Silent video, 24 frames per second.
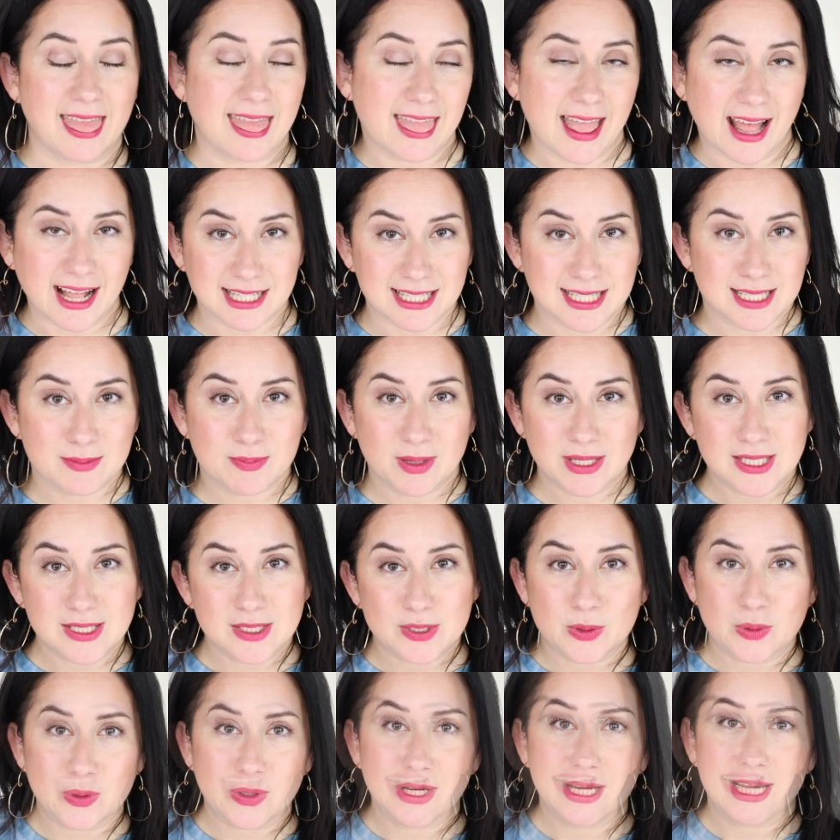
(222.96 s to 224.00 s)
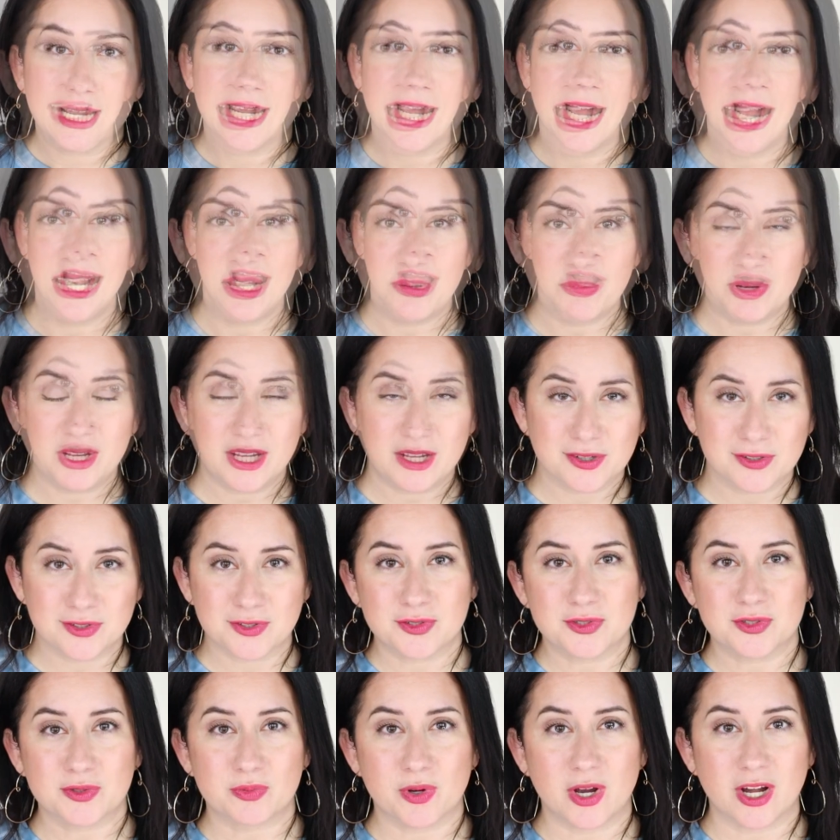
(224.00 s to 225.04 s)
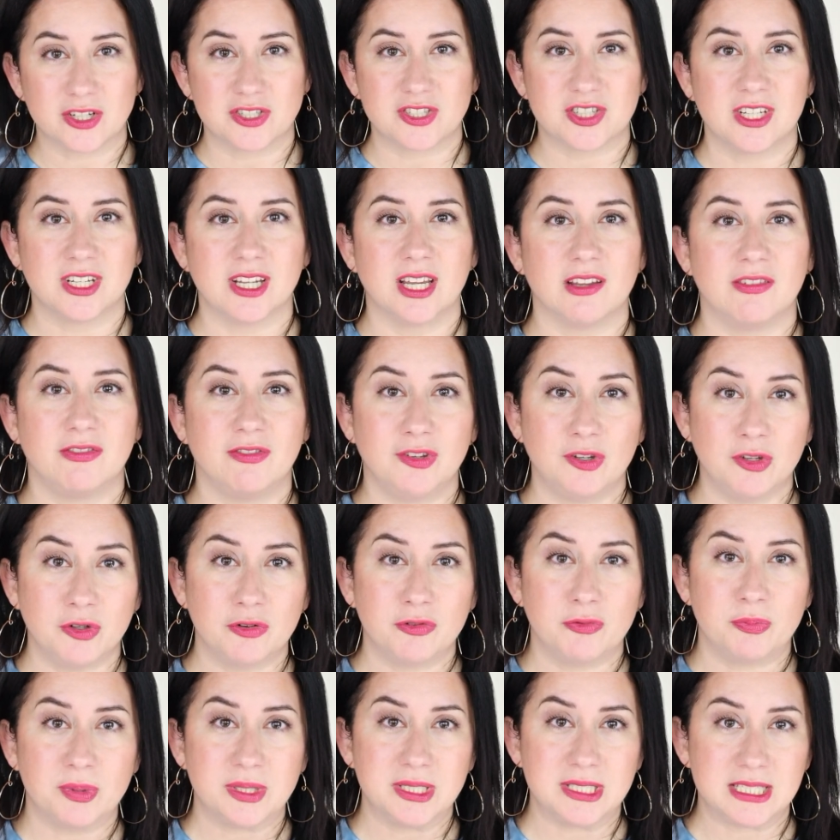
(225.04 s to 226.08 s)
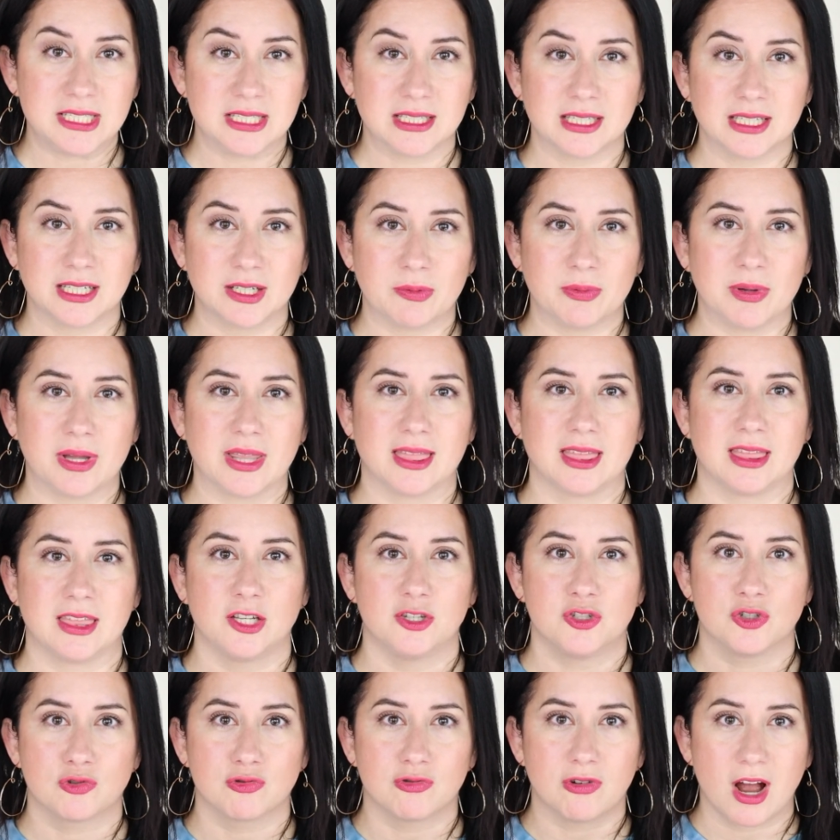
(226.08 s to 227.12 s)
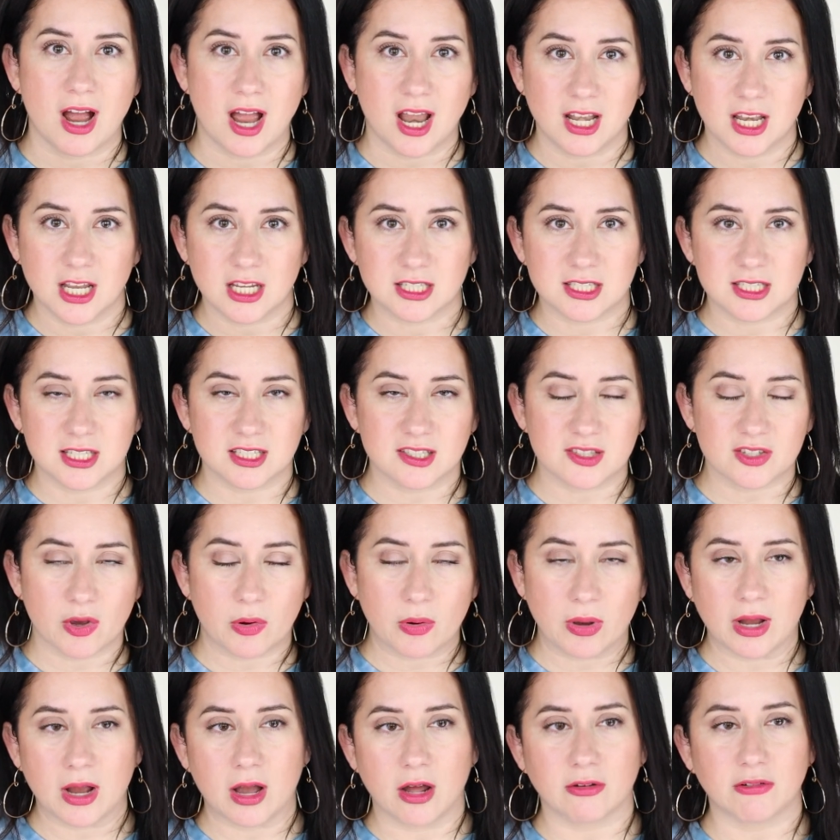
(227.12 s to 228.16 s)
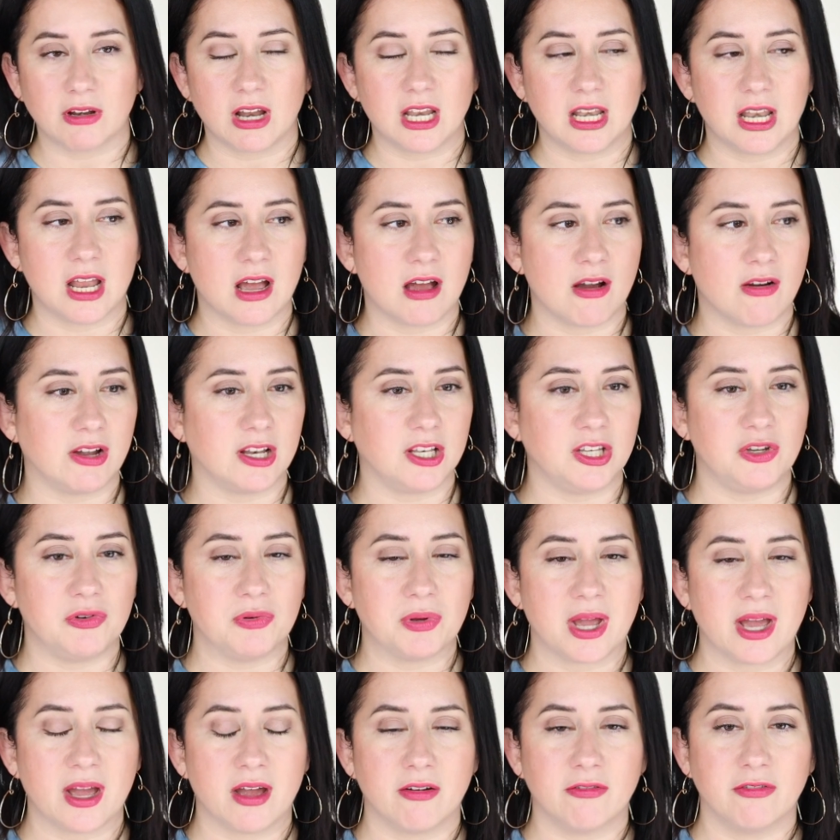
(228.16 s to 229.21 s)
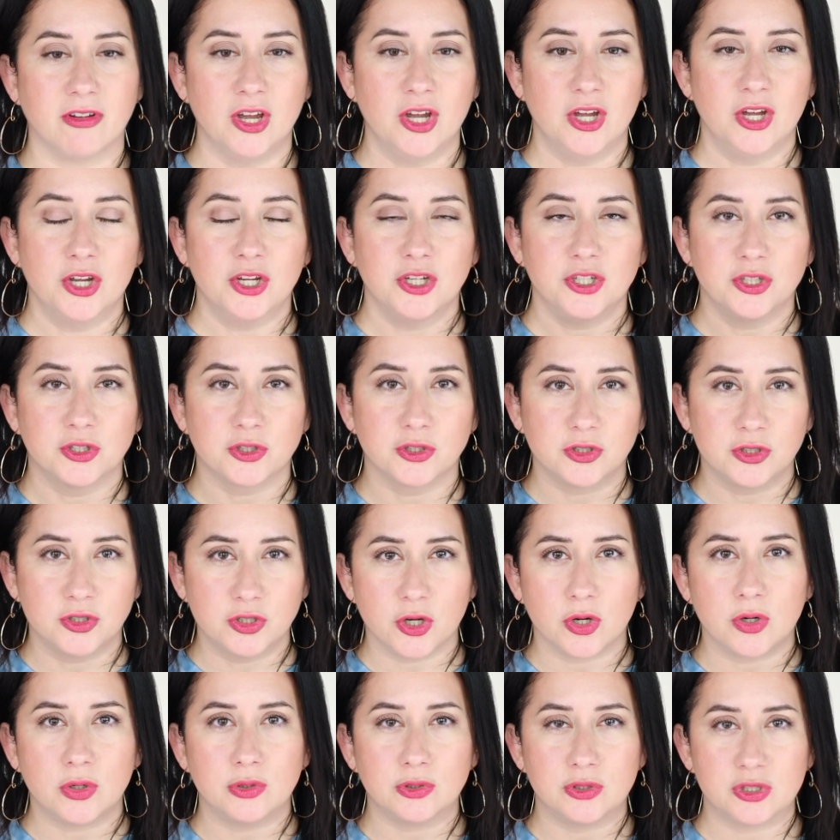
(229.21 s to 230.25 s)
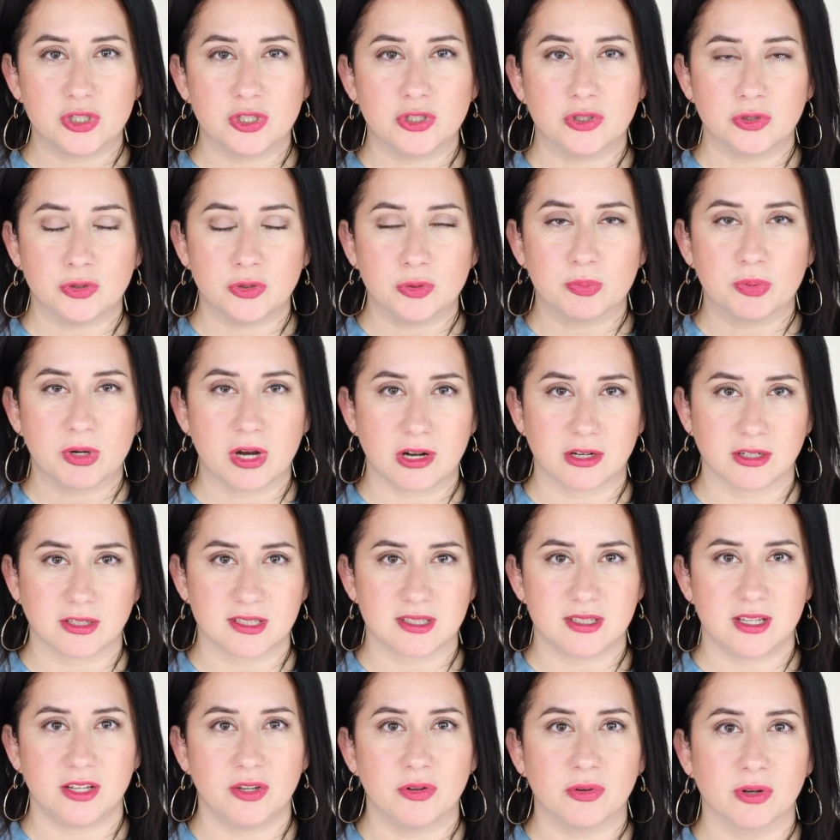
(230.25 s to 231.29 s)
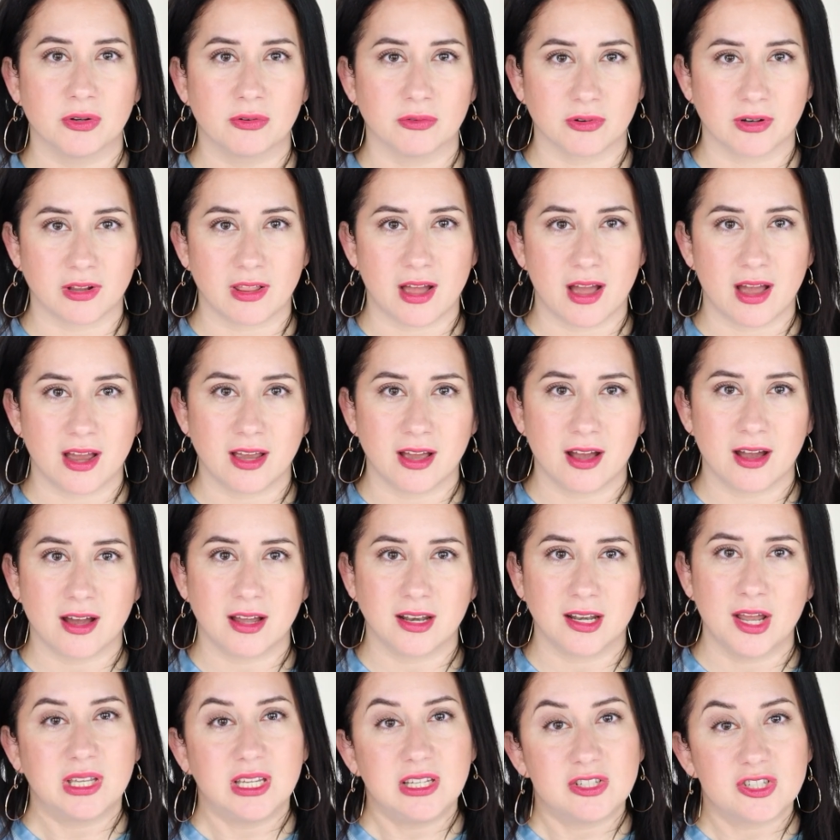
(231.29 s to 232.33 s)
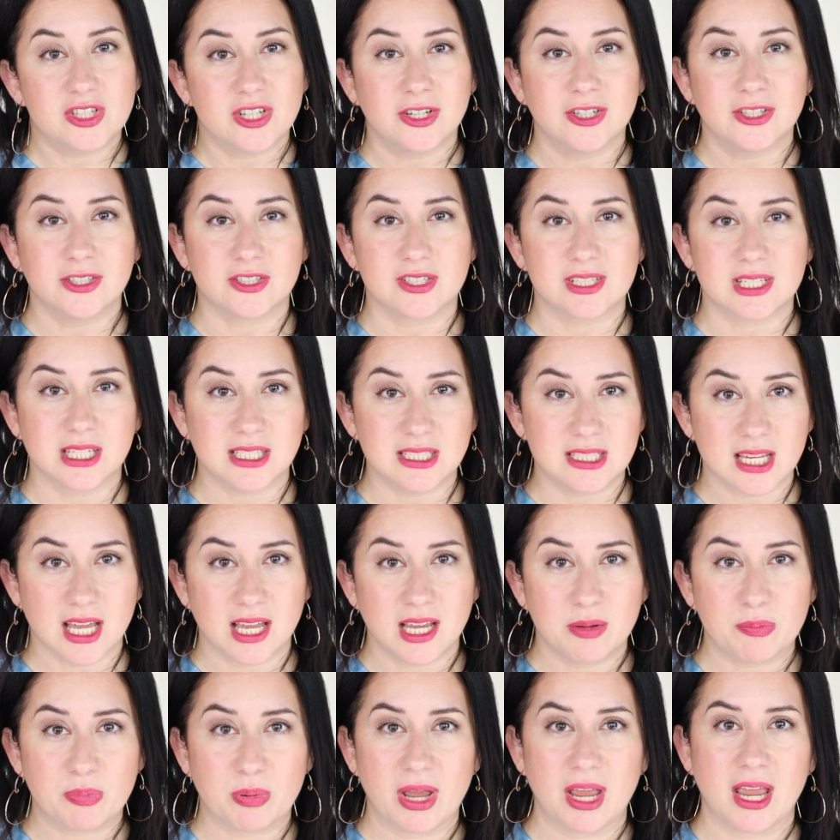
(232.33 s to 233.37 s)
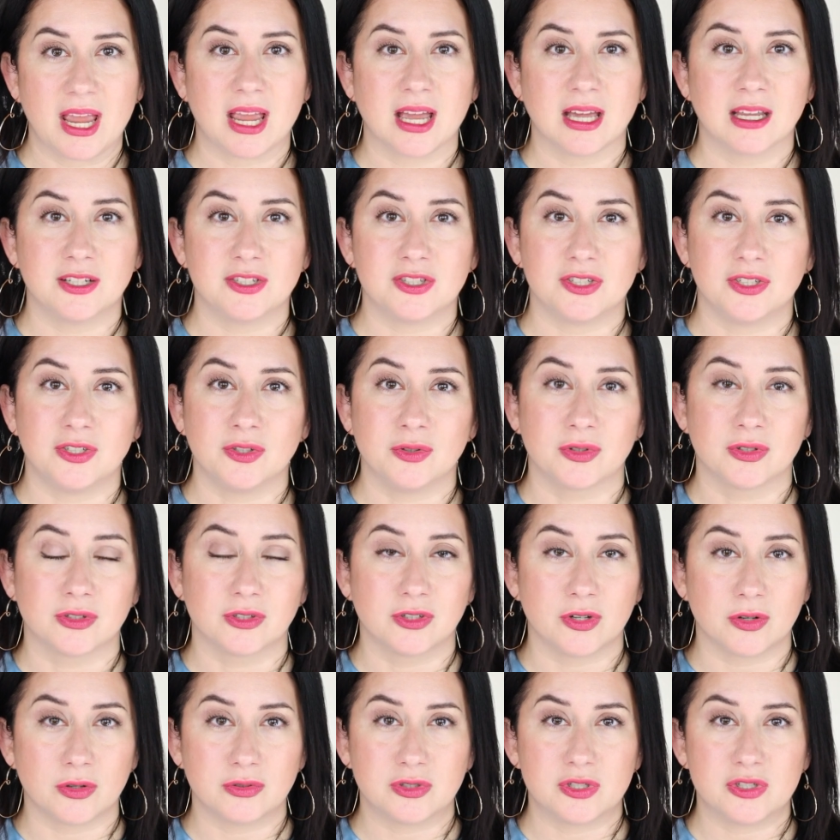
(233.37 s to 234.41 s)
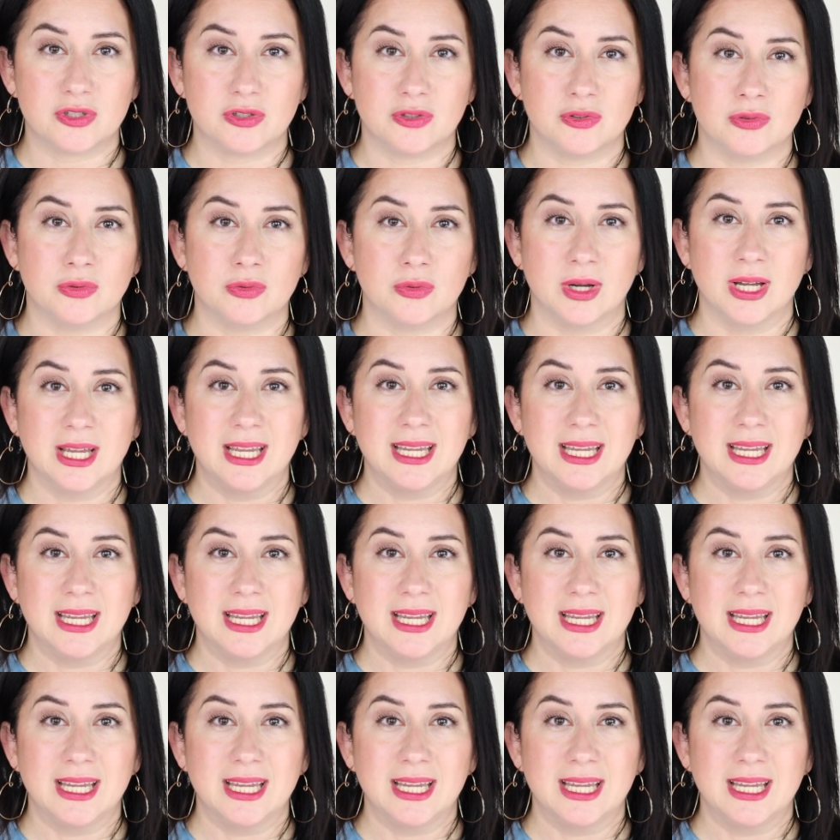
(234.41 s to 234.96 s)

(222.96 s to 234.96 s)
that's my story. Anybody else who's watching, if you've been dealing with the dryness that's going on right now and you have your go-to products that you can rely on. Please share your skin type and your go-to